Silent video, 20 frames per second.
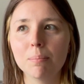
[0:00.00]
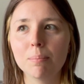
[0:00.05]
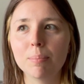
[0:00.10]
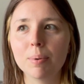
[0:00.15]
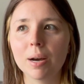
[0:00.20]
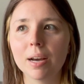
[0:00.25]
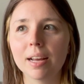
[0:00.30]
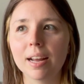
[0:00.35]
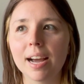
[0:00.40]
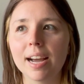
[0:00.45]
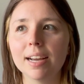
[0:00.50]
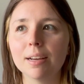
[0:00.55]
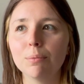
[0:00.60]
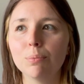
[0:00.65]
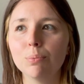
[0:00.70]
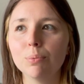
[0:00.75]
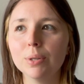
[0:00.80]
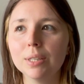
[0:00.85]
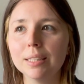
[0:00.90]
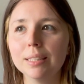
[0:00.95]
but
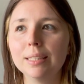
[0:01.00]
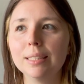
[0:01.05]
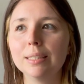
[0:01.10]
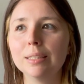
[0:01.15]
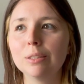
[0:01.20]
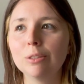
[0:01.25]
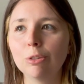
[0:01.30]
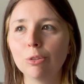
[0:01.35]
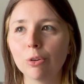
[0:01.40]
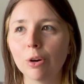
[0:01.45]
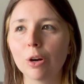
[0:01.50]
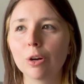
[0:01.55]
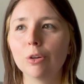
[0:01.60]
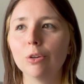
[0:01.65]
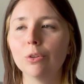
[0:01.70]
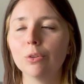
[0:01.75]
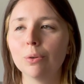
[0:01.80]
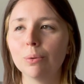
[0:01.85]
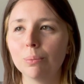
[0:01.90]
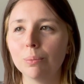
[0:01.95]
I really
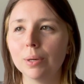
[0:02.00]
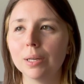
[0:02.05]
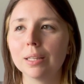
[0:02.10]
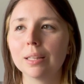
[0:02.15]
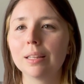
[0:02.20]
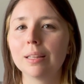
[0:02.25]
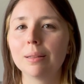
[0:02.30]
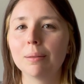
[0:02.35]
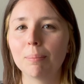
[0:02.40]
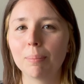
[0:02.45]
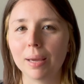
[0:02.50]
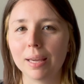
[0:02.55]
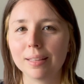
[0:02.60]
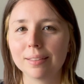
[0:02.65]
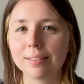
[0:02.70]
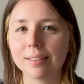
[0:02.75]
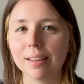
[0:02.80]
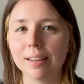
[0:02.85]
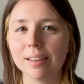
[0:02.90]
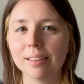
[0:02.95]
struggled with the
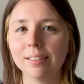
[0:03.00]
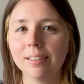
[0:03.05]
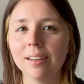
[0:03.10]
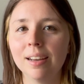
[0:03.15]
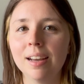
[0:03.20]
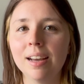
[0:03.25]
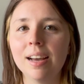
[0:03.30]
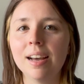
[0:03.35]
pacing.